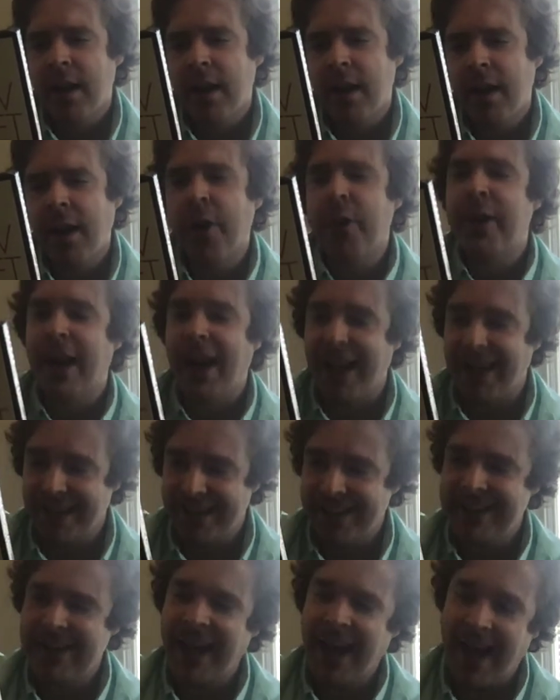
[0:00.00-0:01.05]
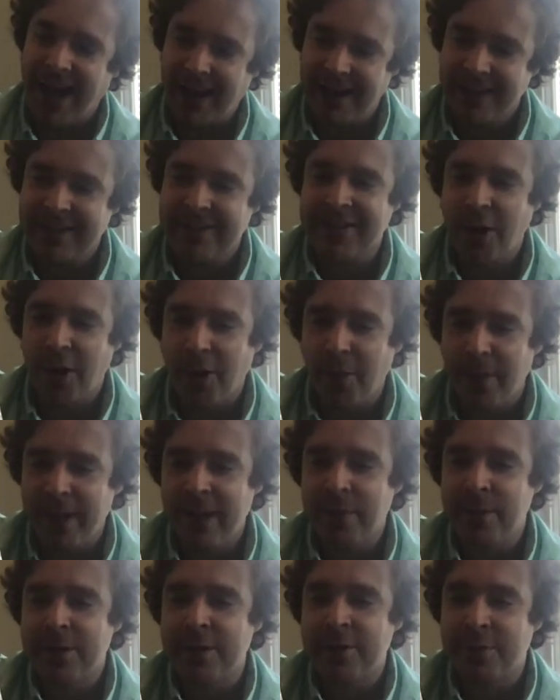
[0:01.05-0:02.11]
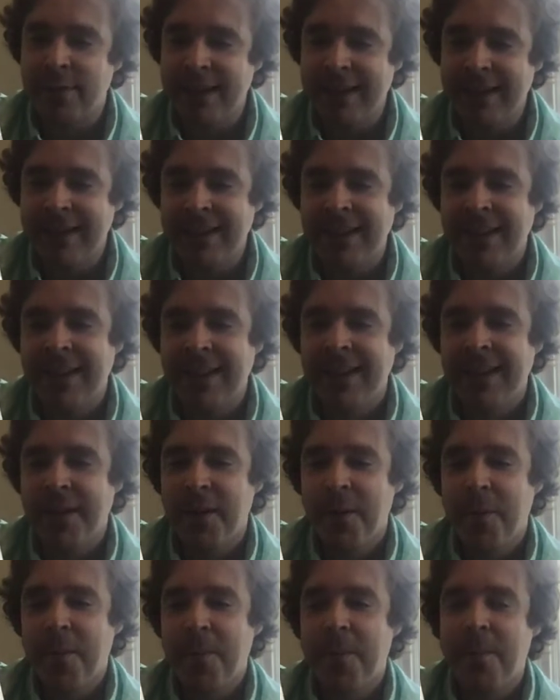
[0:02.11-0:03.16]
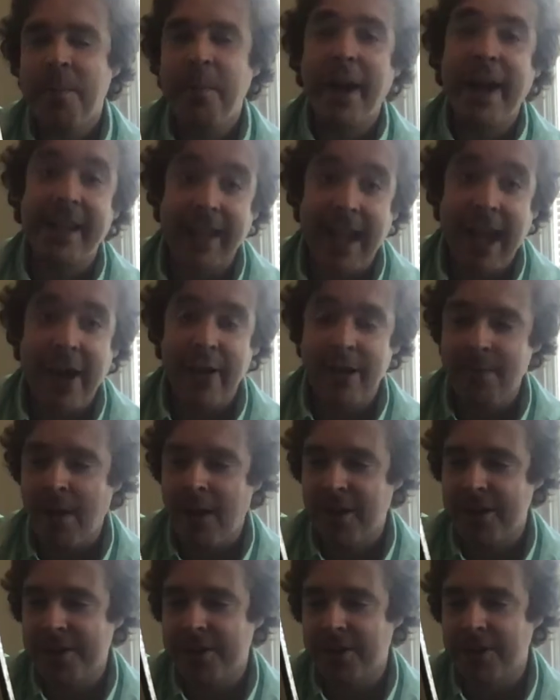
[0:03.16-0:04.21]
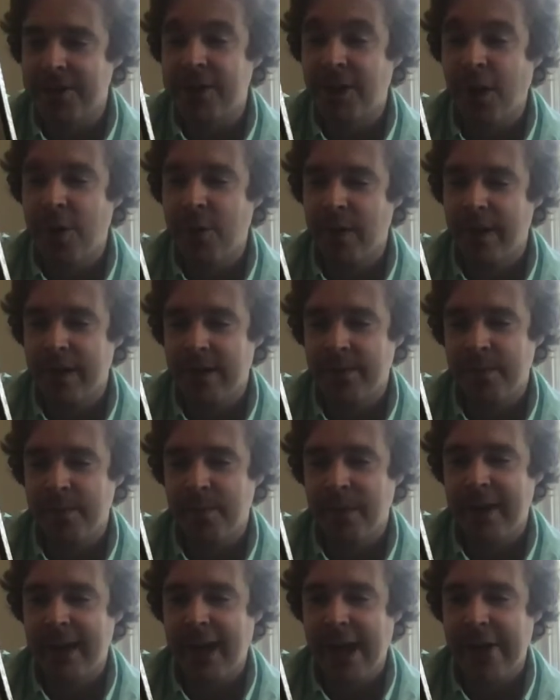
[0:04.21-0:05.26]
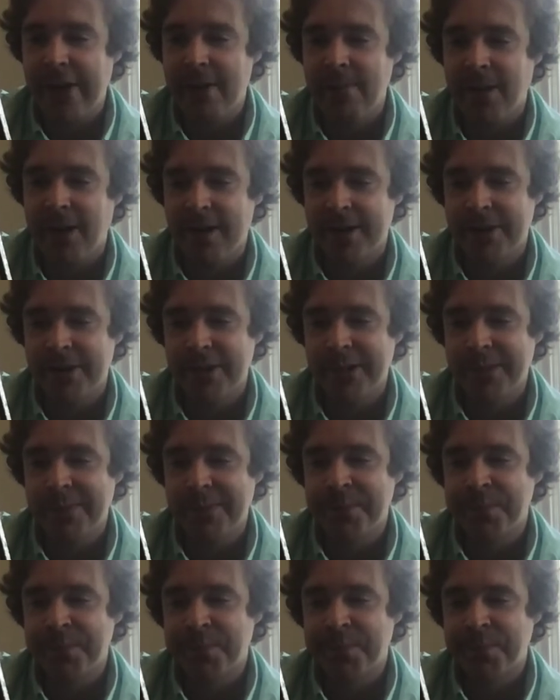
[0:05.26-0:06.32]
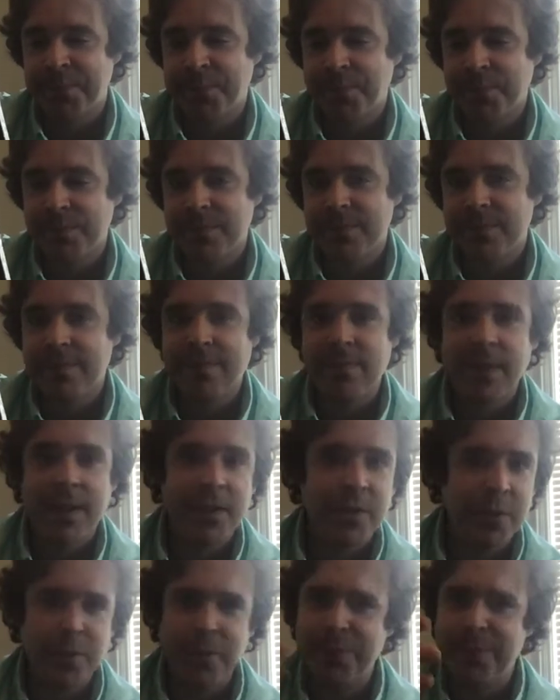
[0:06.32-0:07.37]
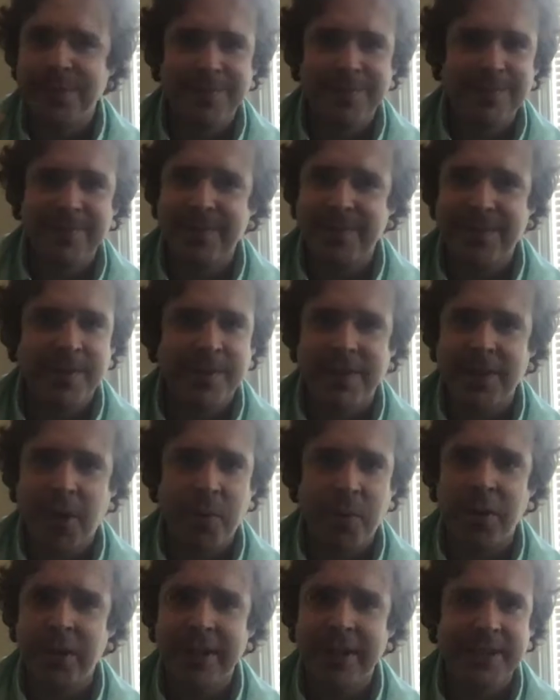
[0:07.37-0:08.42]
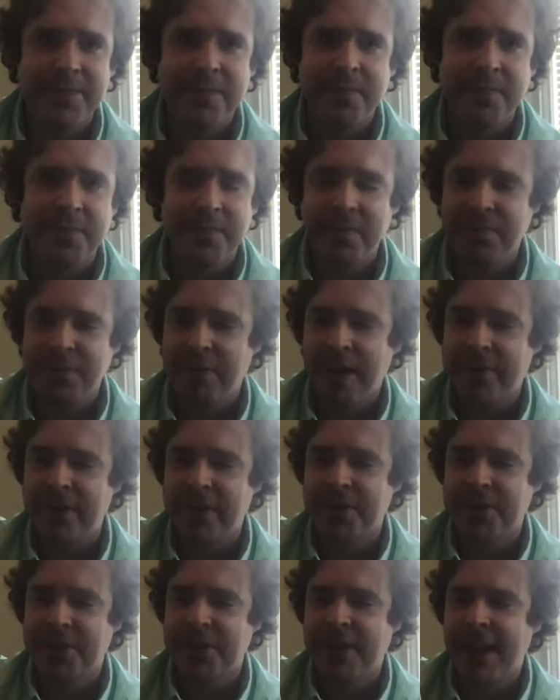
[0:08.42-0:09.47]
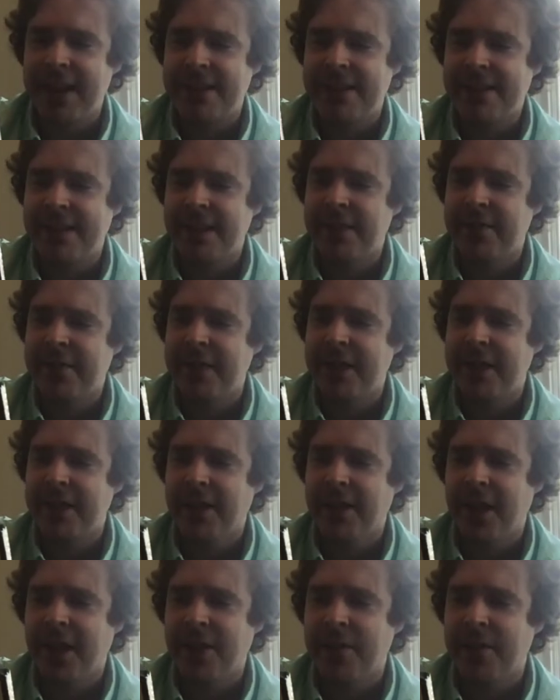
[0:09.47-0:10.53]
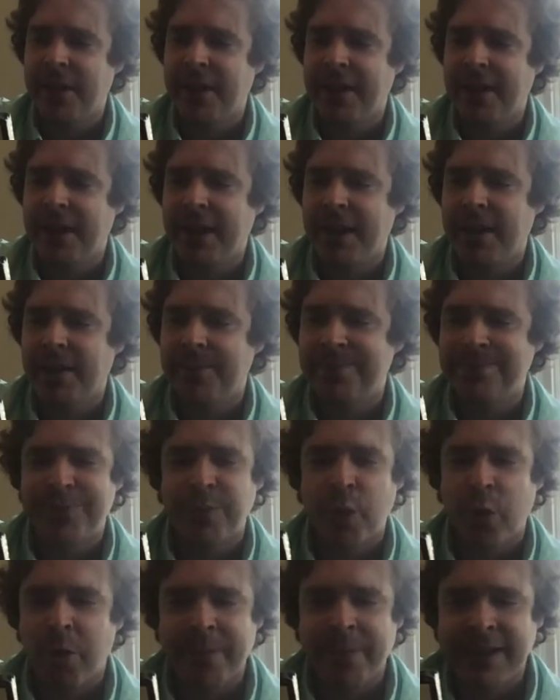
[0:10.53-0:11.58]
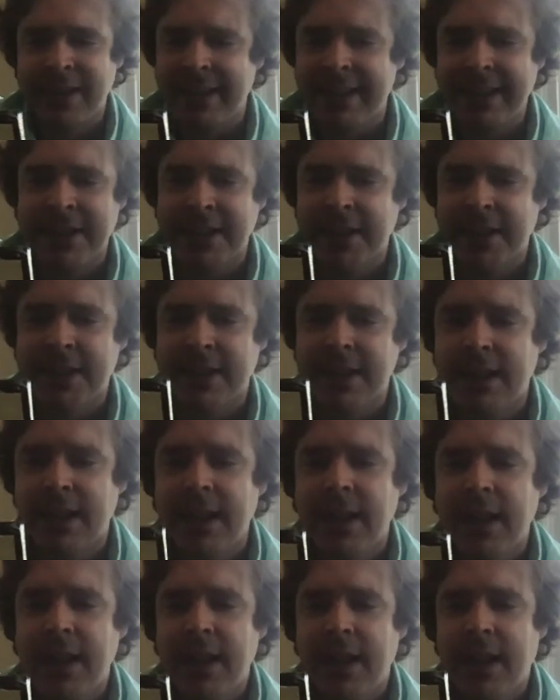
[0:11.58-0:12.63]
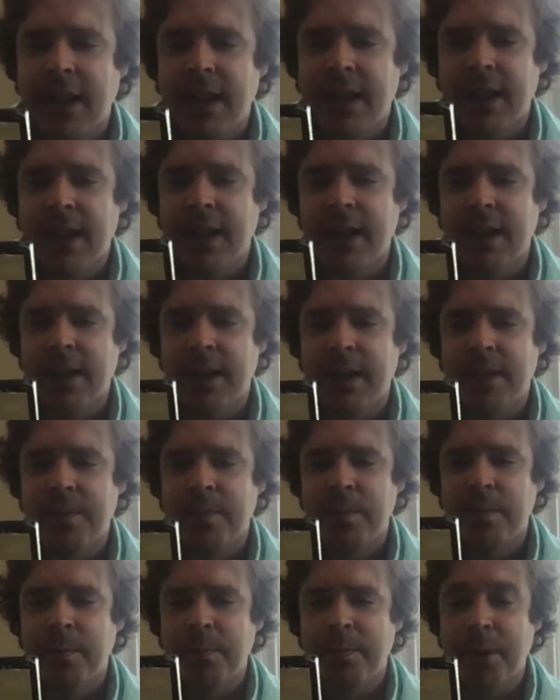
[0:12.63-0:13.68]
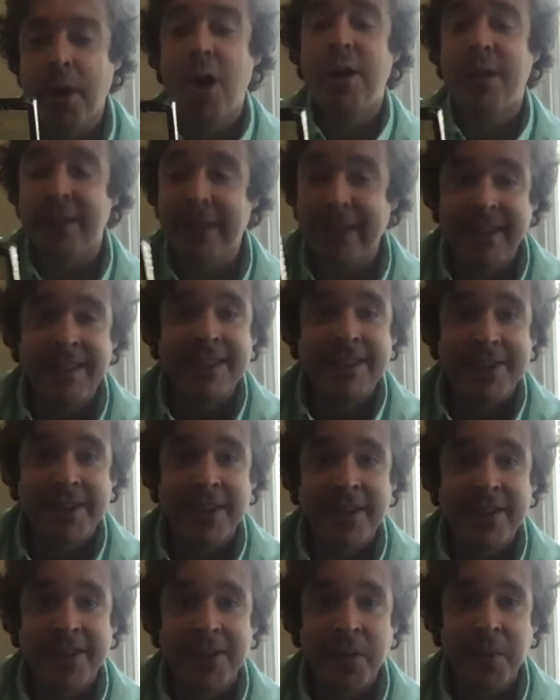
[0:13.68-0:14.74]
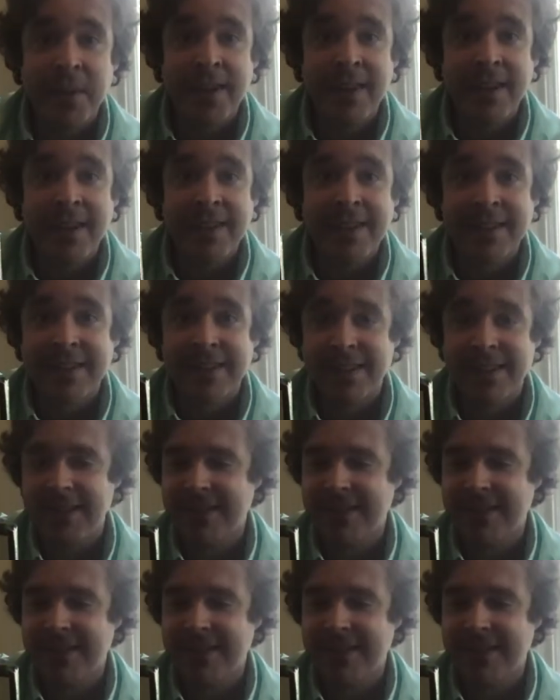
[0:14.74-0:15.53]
Okay, yeah. So it was written by Gary Marshall, co-written by Gary Marshall, who totally revolutionized TV along with Norman Lear. And Paul Lynde is also in this.